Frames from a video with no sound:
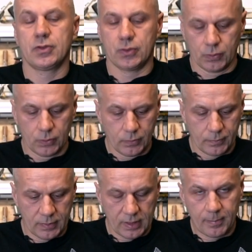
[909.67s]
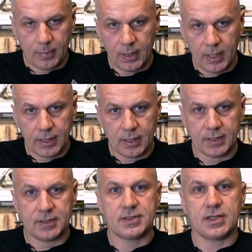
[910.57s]
to apply a
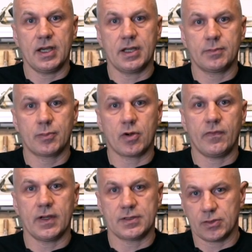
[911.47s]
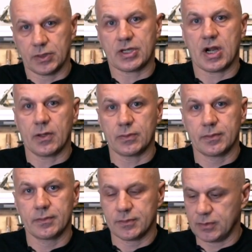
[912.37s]
desired profile, so the crown,
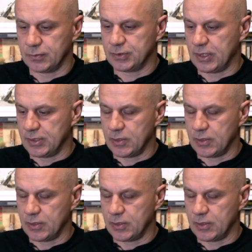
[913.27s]
so to say.